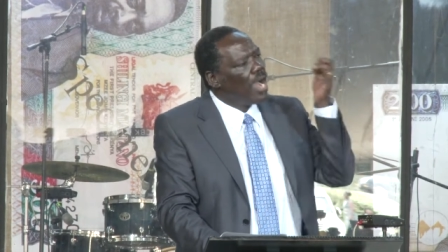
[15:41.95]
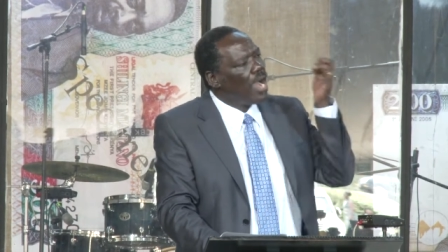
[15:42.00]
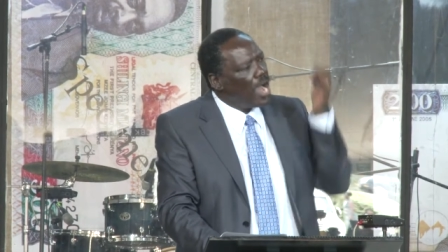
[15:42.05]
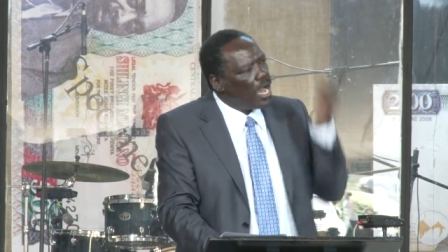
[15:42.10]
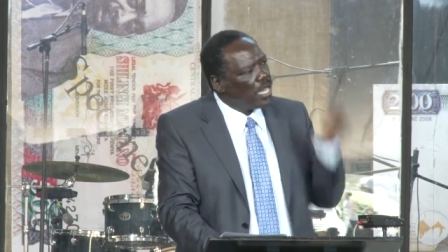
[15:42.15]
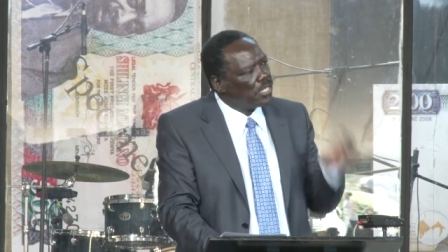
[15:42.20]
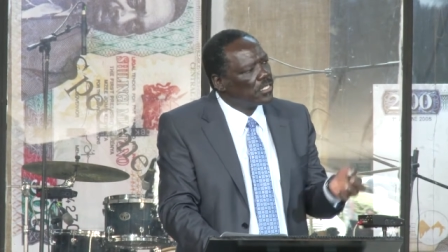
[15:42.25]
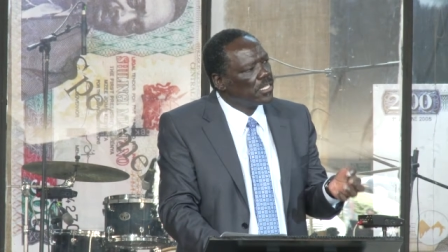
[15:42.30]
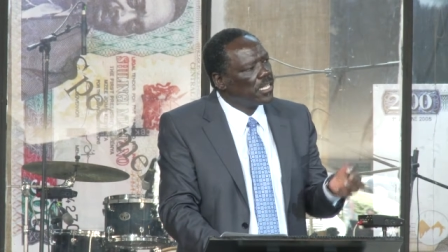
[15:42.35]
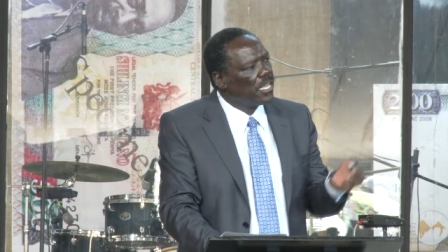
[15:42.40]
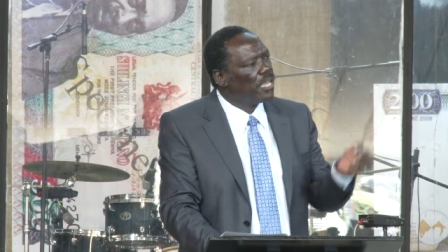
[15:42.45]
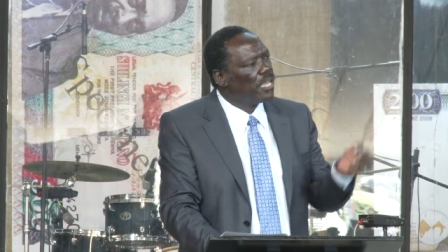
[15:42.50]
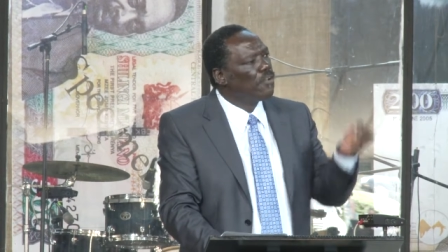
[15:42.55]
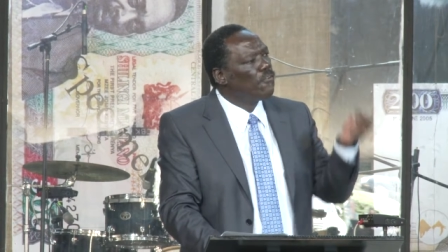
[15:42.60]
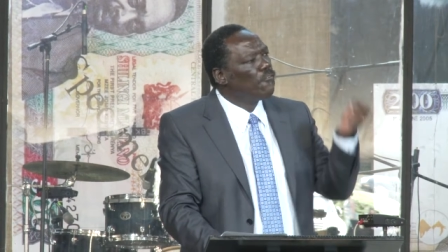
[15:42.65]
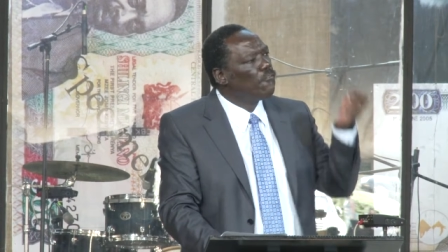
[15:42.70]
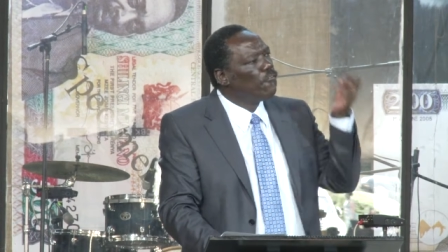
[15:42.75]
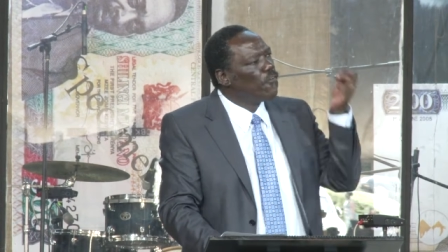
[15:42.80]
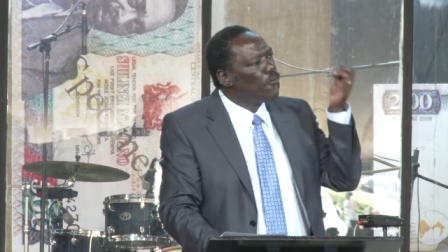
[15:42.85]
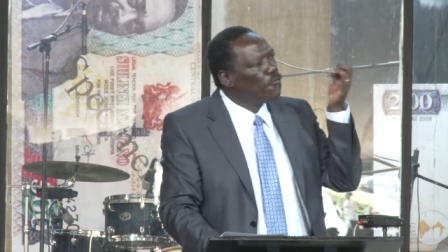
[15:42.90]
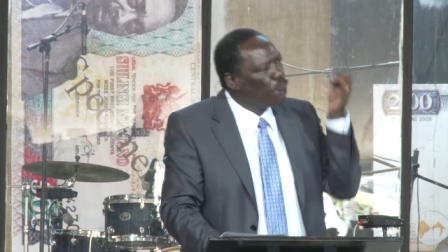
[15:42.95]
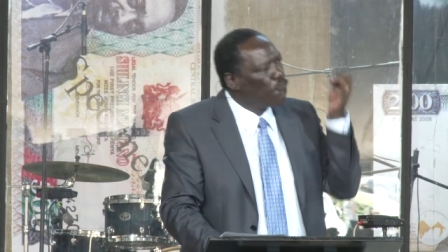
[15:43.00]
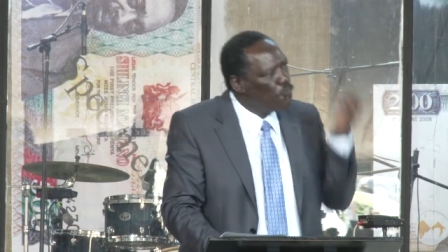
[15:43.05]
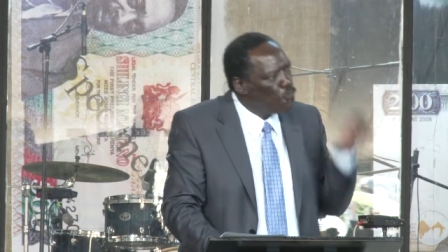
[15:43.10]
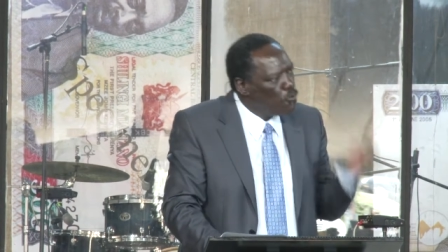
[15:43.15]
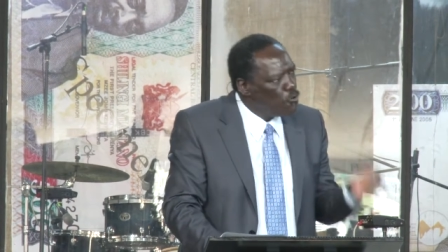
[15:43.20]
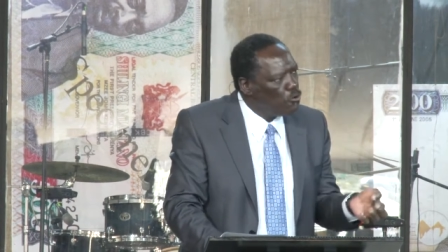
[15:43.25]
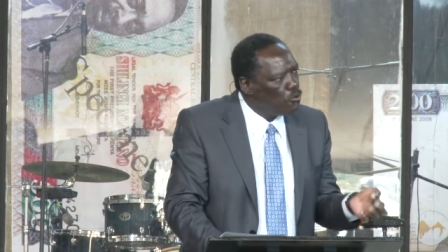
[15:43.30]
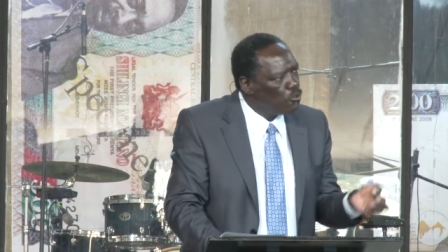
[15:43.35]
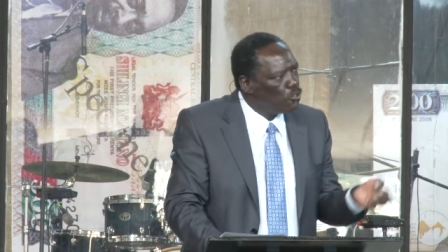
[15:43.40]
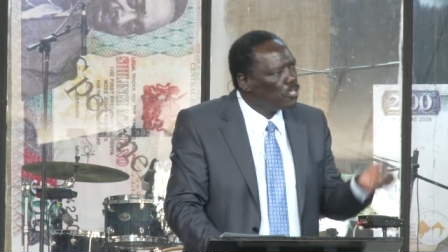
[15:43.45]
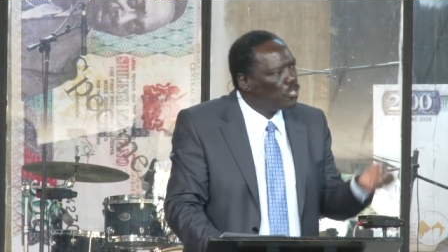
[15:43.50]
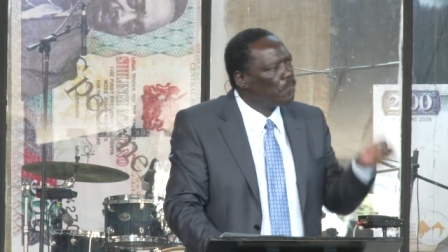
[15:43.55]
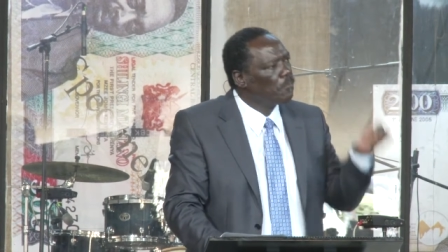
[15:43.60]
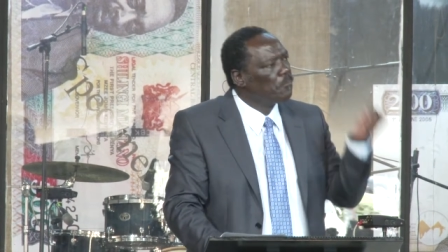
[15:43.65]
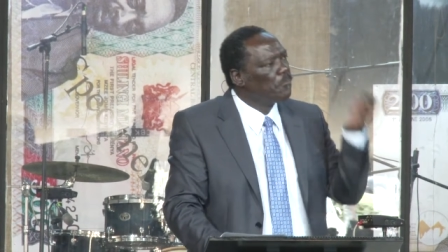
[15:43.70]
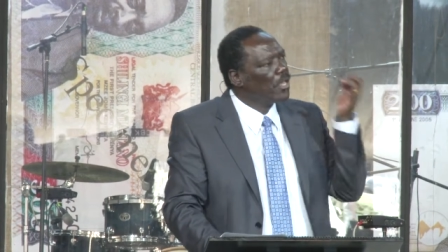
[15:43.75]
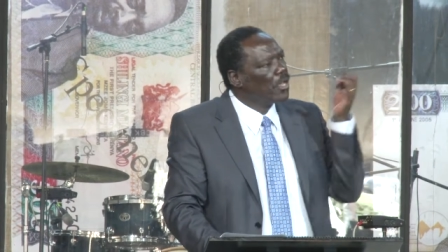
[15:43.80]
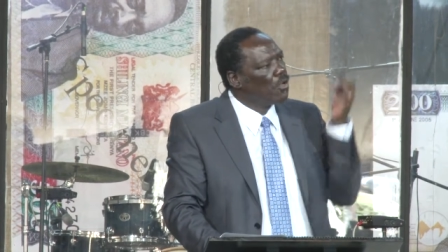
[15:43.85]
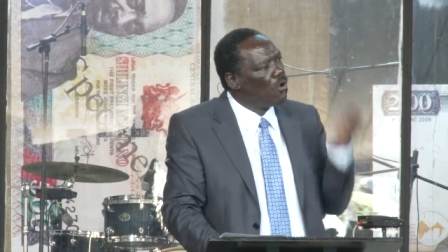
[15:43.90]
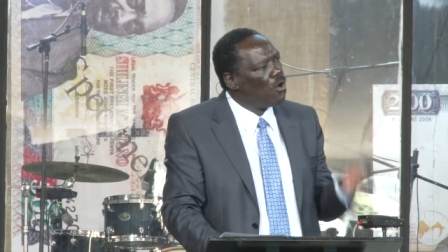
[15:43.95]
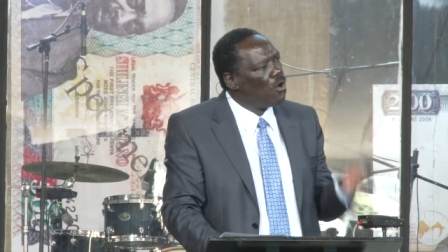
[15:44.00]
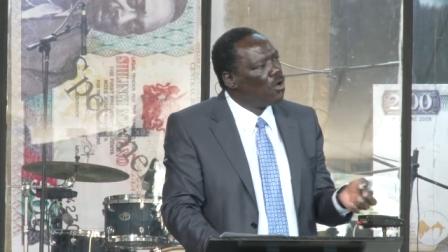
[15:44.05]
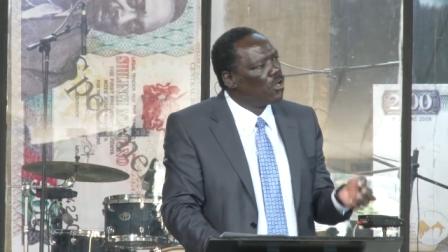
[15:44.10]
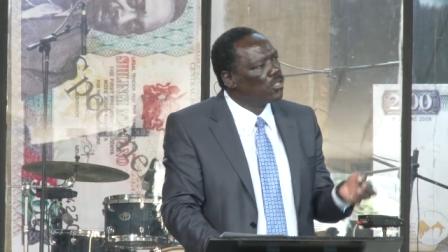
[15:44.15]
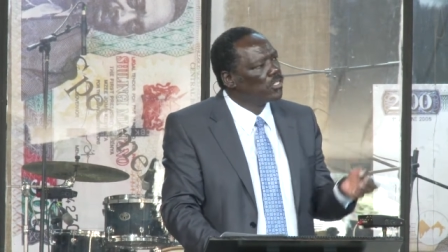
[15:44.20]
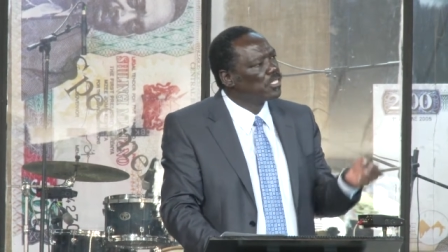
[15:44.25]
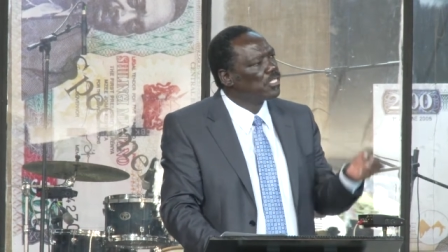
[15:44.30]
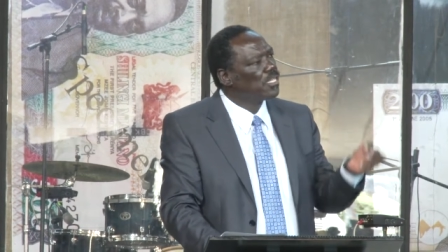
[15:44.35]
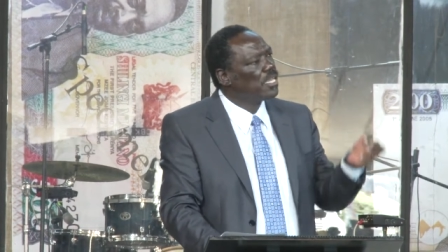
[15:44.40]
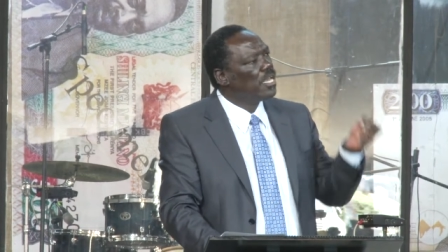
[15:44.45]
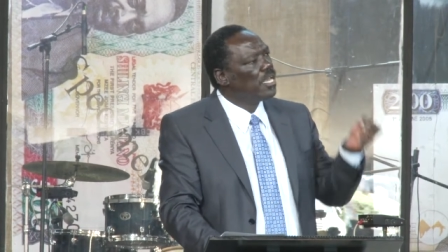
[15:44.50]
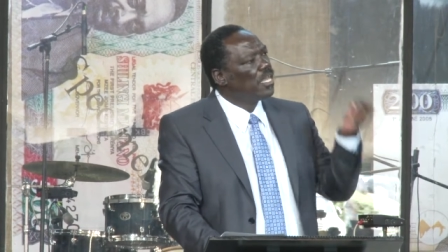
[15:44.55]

asking for food because